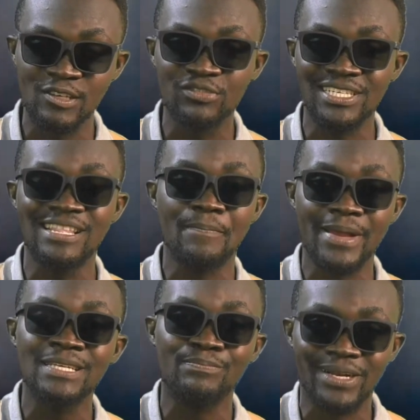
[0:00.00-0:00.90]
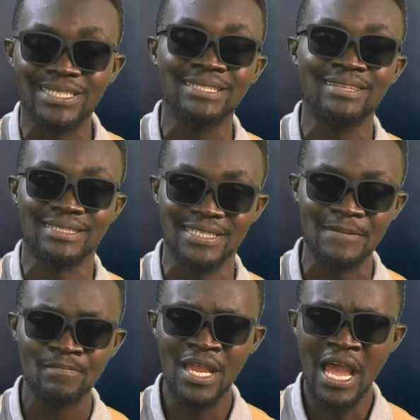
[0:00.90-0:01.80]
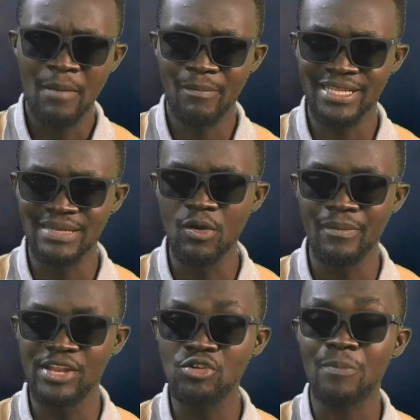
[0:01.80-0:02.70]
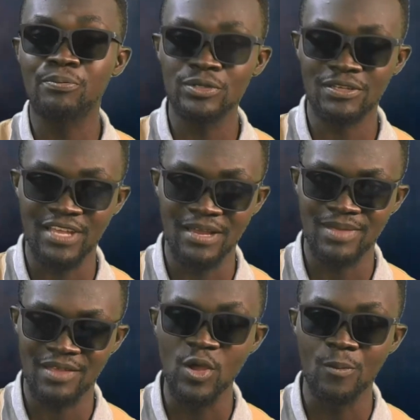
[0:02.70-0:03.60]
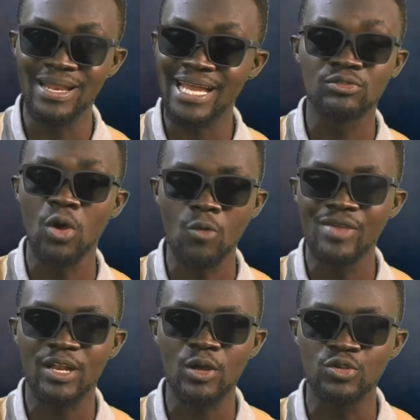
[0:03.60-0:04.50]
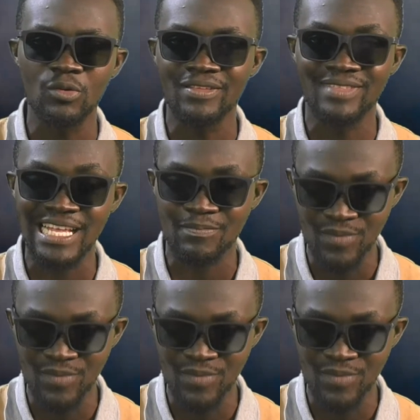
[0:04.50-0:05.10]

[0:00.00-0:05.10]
You've seen the person practicing the thing, but the moment you approach them, they'll be like, no, we are not doing that.